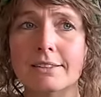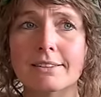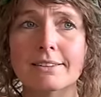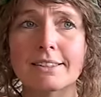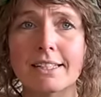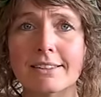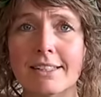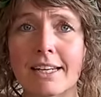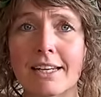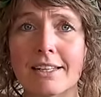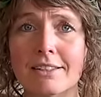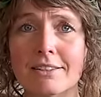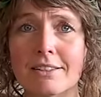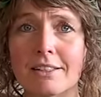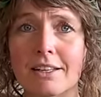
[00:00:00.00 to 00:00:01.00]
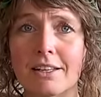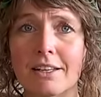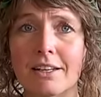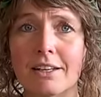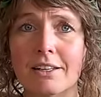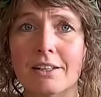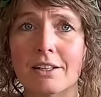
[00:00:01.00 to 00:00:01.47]
did add
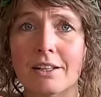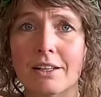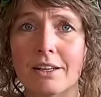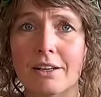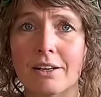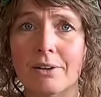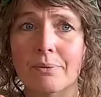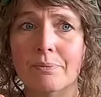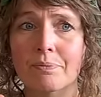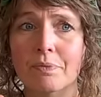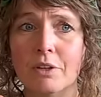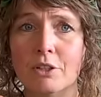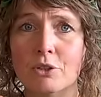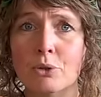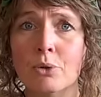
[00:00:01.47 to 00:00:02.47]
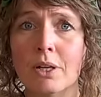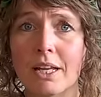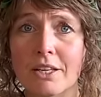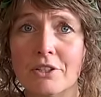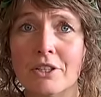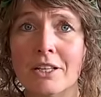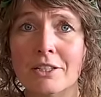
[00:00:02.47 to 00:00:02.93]
two
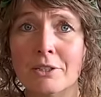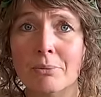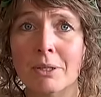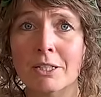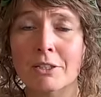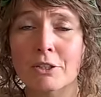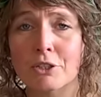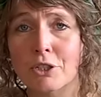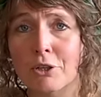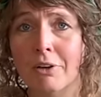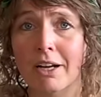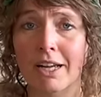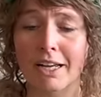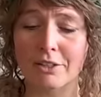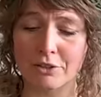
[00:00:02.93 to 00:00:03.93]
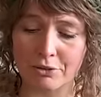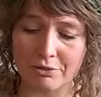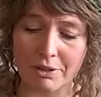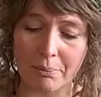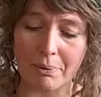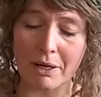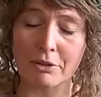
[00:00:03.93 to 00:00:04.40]
less centimeters, so I had to
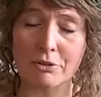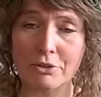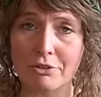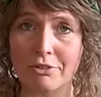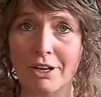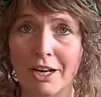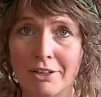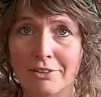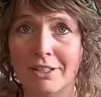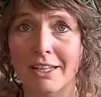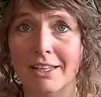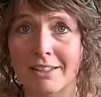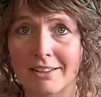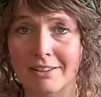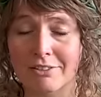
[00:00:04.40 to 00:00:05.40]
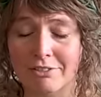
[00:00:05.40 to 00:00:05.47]
rip out the crown and